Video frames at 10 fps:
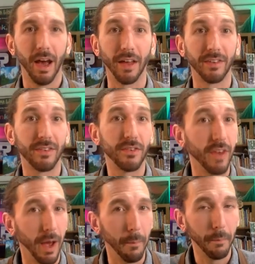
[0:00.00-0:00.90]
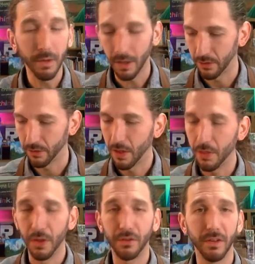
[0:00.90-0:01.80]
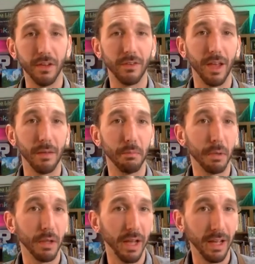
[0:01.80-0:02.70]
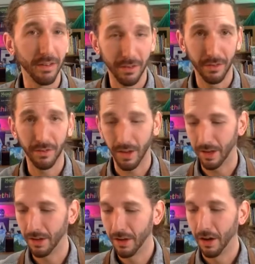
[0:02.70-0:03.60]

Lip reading: a stem, because this is a plant, this is a